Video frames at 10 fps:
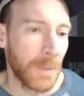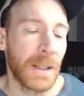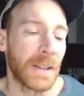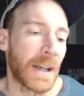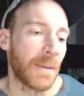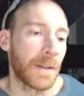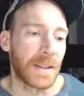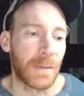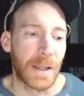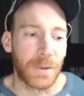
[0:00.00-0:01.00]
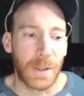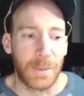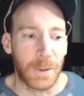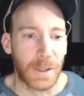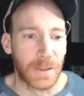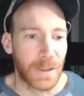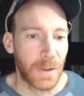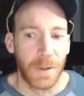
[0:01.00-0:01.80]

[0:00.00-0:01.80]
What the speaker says: If I'm in a timed exam, that's what I'm doing.